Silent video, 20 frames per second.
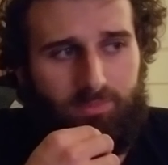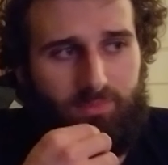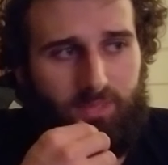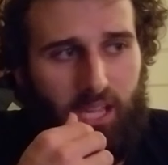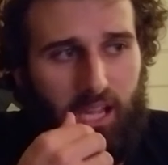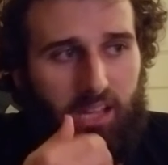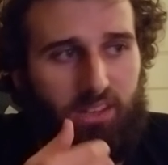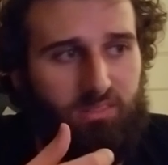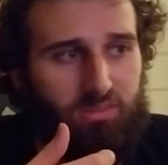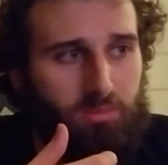
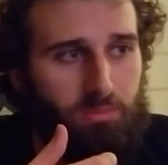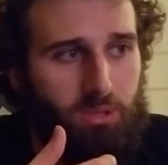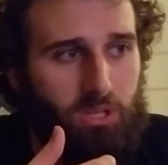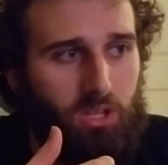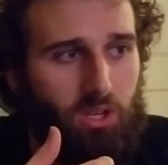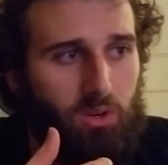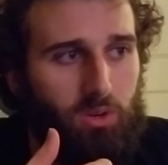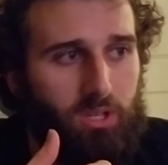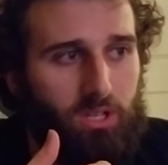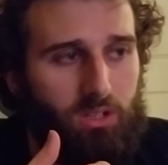as we've been
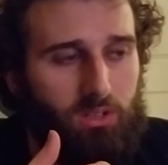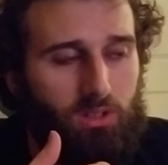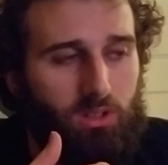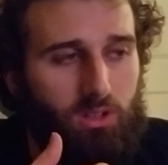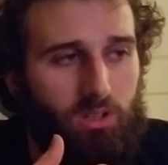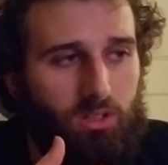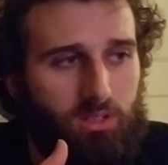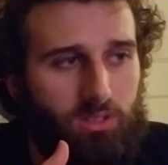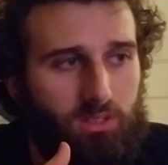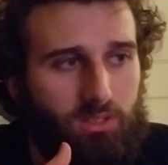going
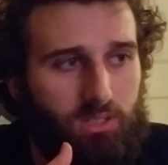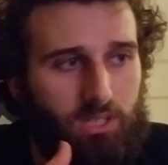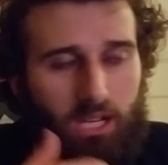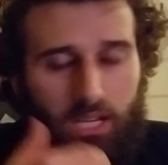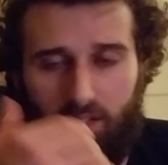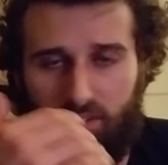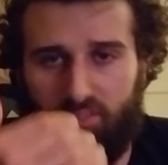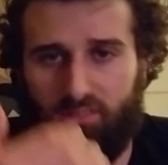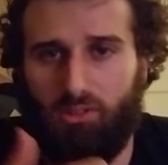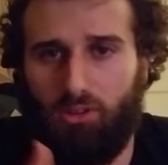along,
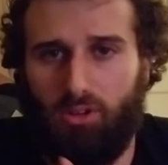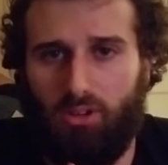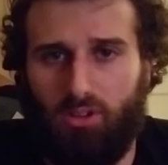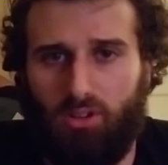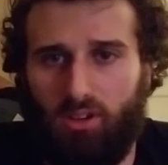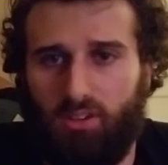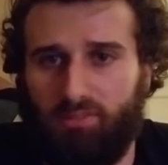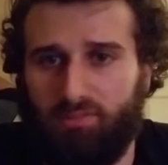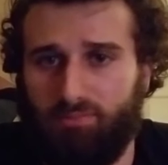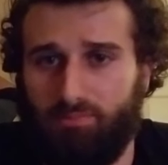kind of started
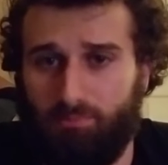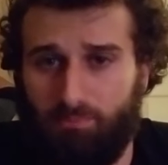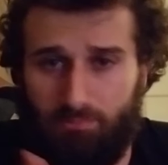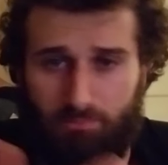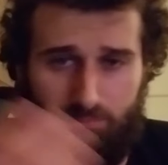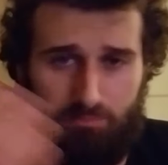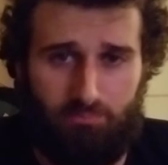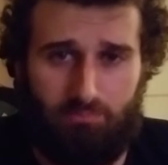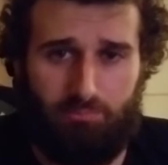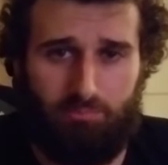off
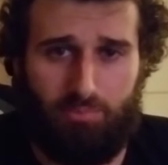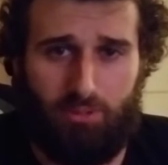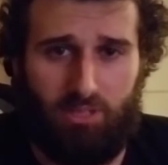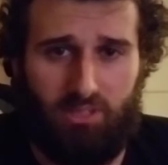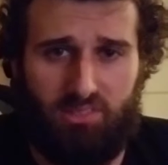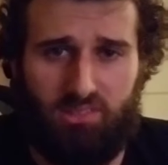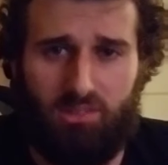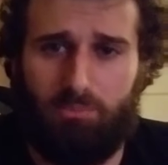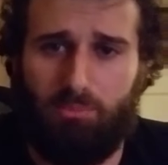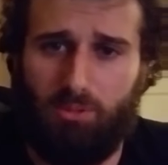pretty
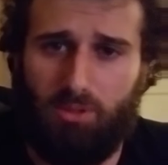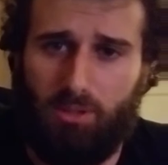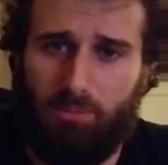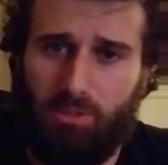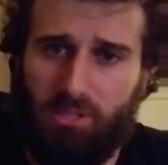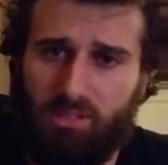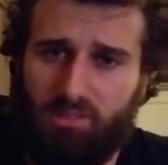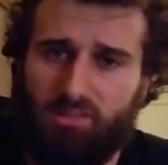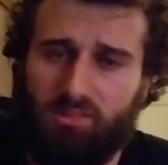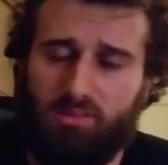simple. It
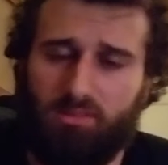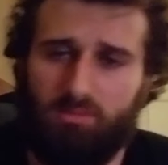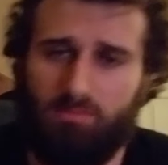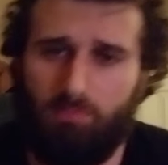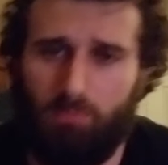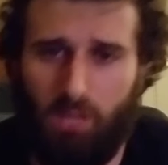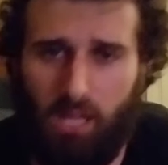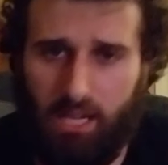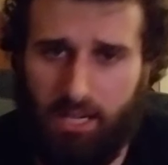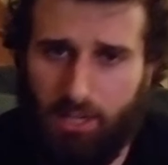means
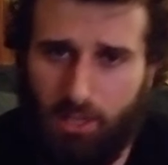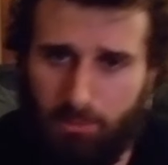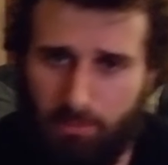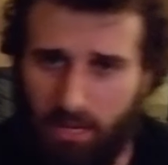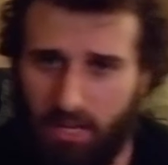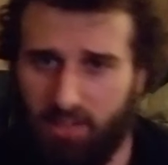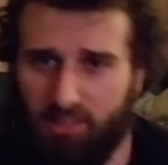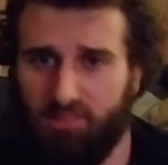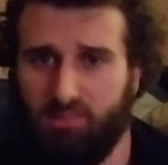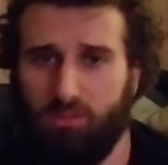lie on your
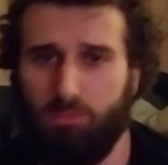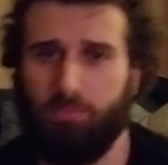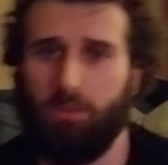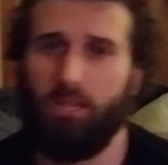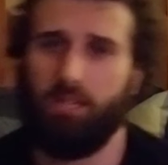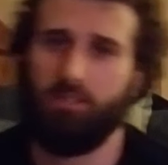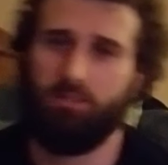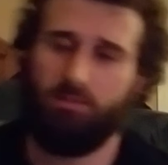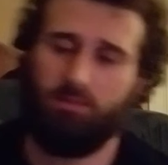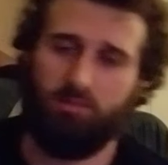back,
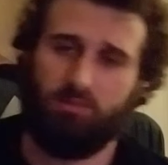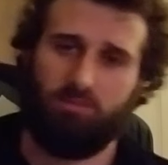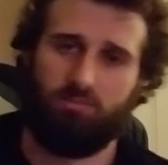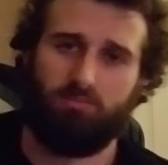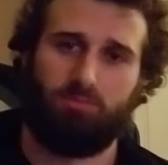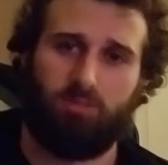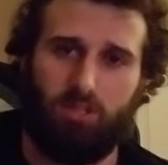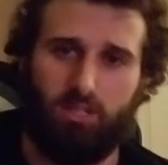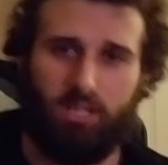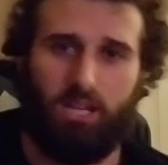supine. There's
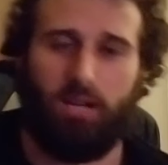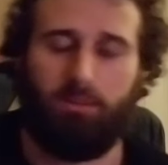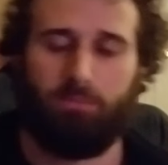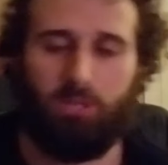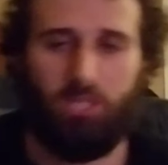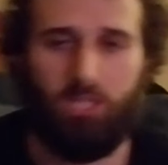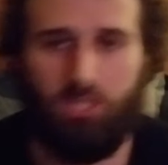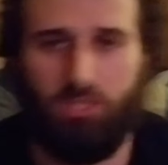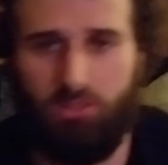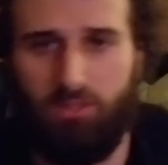really not
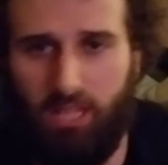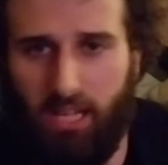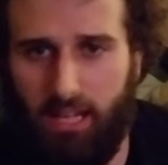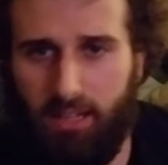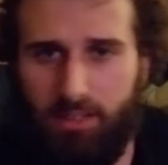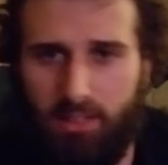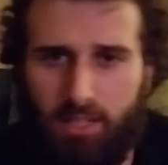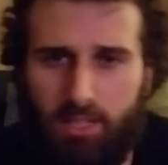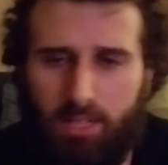much to that